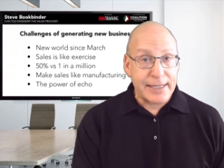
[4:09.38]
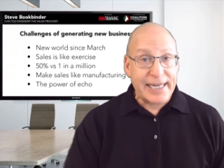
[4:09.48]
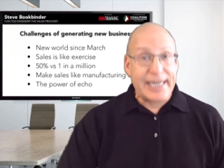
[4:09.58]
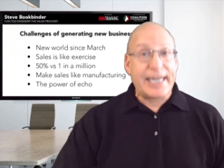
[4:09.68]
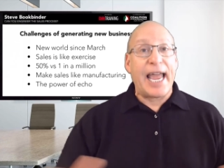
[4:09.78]

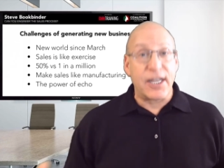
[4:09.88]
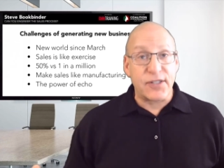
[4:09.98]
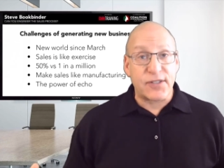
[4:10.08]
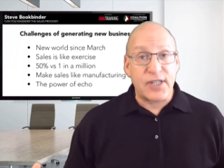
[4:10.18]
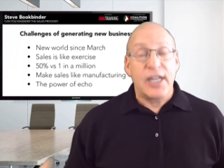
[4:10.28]

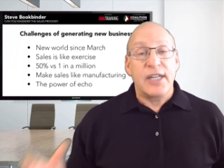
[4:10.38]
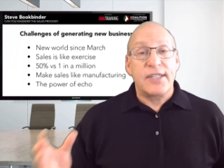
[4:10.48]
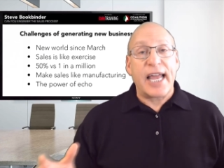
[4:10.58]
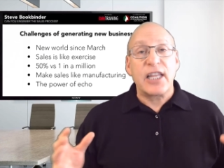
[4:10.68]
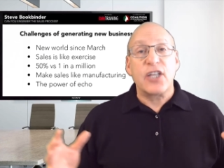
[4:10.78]
guess,
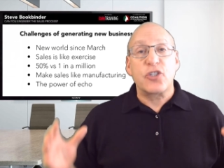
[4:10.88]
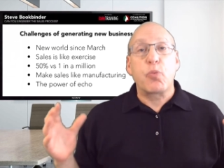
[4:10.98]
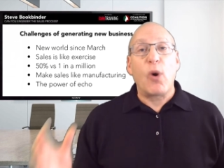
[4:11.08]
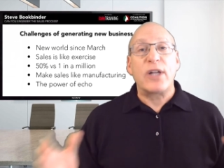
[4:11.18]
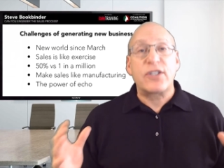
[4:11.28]
tell us
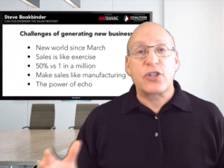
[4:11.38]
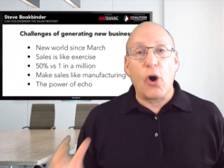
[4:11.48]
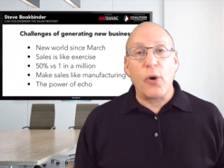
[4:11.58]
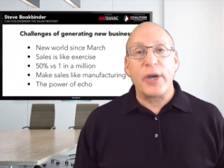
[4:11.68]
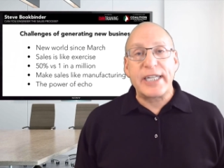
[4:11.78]
what's
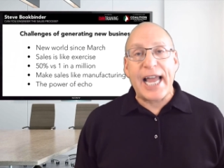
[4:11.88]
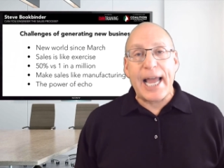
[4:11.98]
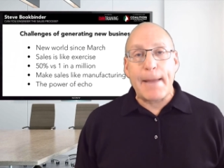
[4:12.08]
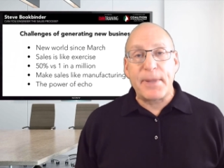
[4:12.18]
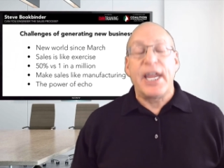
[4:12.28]
going to
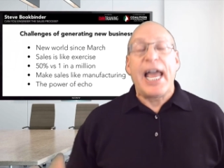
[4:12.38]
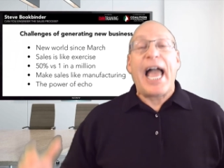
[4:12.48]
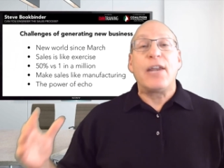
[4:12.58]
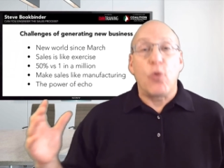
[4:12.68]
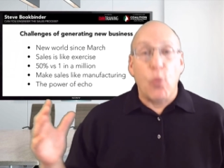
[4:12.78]
happen
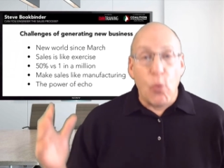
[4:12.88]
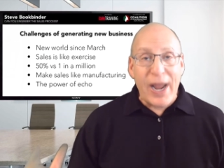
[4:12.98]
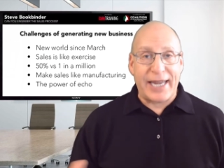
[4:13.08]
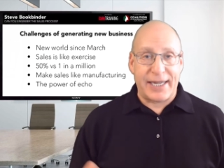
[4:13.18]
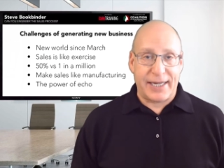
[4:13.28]
and
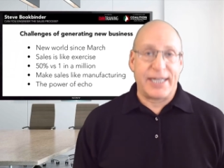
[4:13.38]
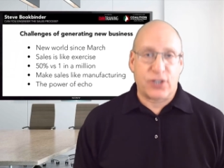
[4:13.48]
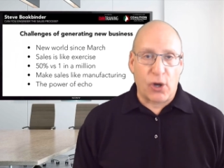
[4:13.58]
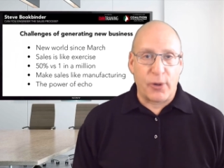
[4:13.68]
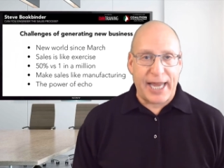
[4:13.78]
when it's
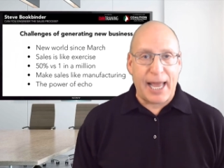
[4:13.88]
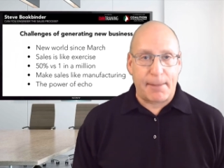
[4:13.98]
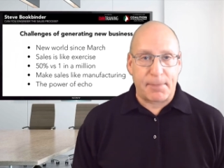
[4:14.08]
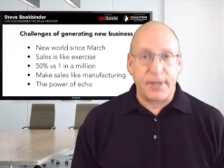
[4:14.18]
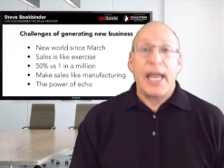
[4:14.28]
going to
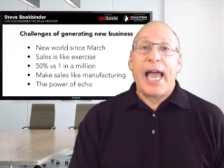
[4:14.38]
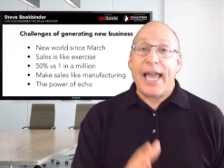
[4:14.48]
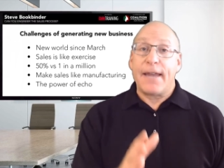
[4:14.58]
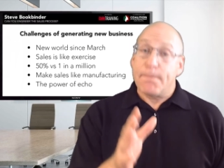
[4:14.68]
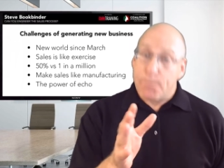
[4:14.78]
happen.
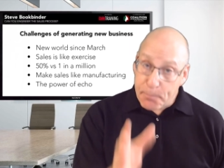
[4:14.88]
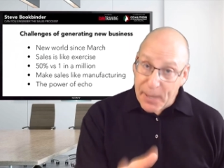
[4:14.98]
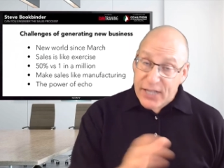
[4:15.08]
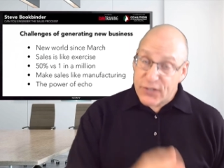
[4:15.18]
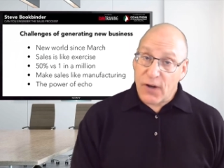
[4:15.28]
And
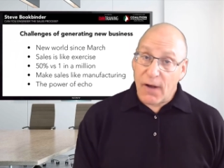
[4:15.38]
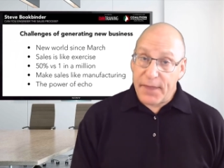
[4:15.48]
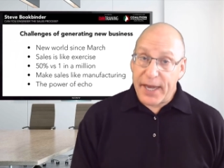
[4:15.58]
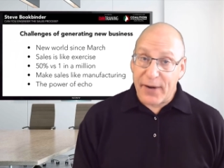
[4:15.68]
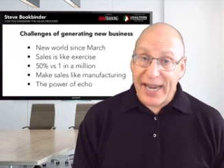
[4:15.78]
based on
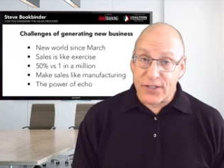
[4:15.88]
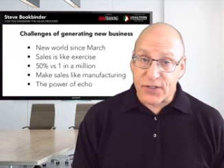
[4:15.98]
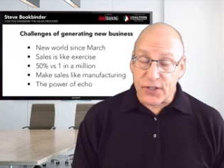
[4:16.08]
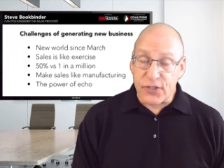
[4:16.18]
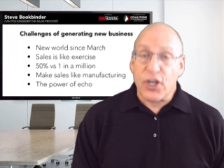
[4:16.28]
their
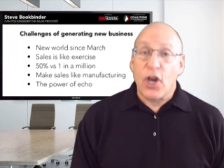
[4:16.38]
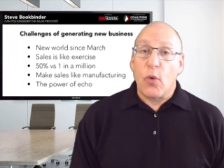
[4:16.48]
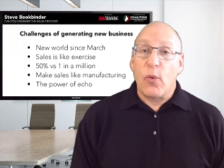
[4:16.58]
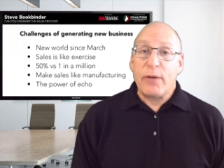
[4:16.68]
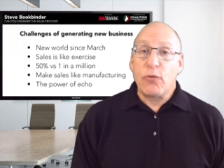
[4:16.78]
answers,
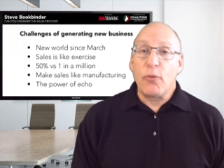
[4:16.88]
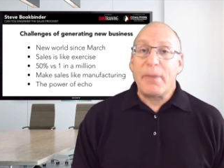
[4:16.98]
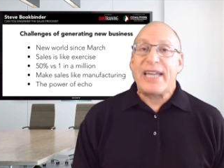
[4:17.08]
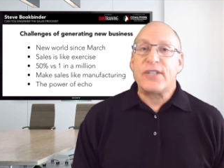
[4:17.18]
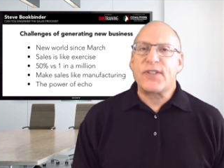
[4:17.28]
we will
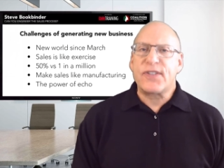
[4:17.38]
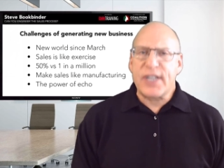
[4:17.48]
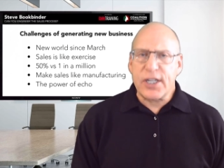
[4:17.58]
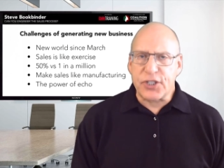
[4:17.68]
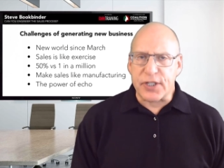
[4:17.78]
make
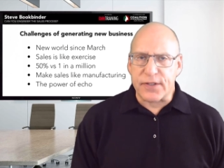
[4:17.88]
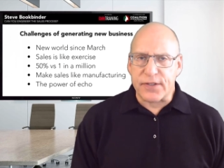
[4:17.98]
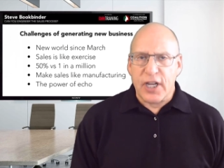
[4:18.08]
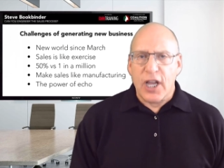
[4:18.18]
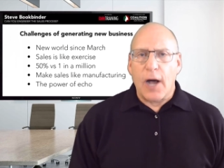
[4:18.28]
decisions
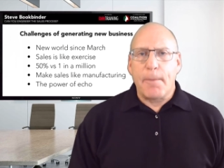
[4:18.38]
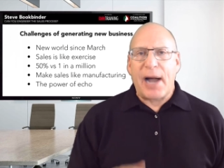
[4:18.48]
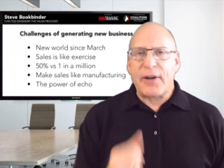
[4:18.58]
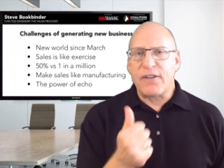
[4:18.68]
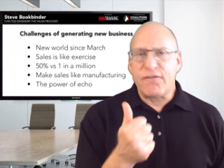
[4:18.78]

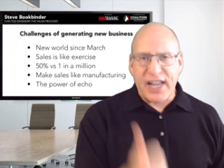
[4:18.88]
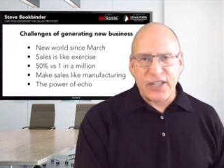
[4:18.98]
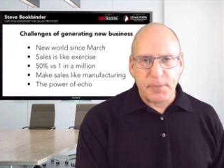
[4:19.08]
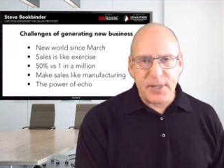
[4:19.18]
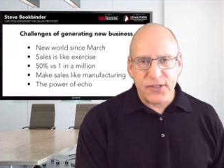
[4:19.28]
about
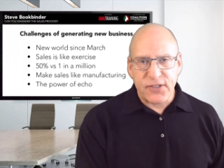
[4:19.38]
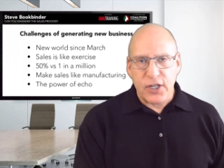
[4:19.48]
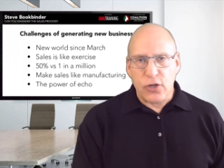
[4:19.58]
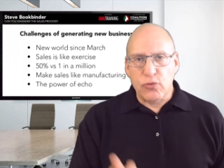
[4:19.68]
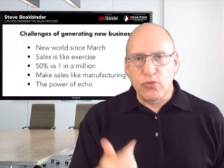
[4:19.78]
investments,
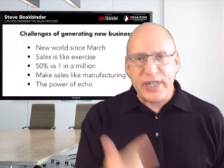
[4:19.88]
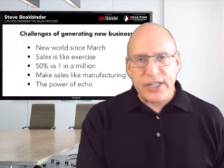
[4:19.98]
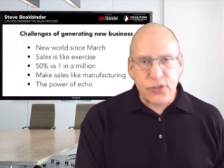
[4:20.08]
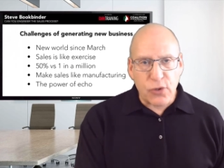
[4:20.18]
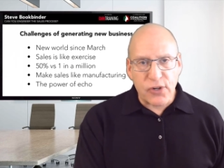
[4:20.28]

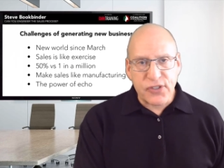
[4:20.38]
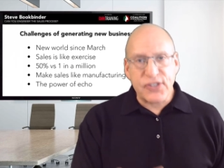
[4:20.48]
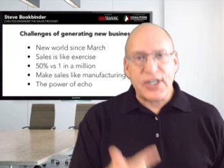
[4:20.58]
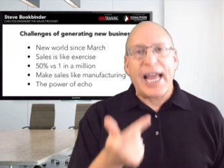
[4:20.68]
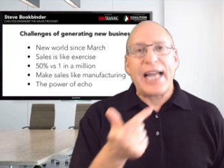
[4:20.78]
resources,
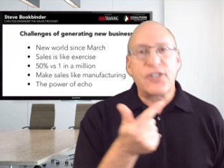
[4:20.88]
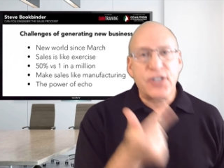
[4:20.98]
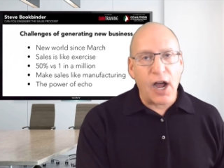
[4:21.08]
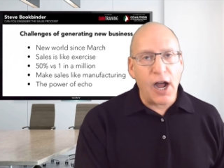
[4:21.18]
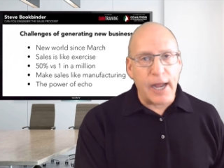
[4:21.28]
and
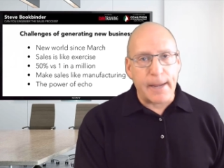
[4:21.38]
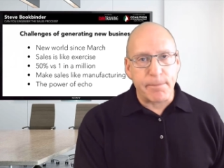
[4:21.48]
time.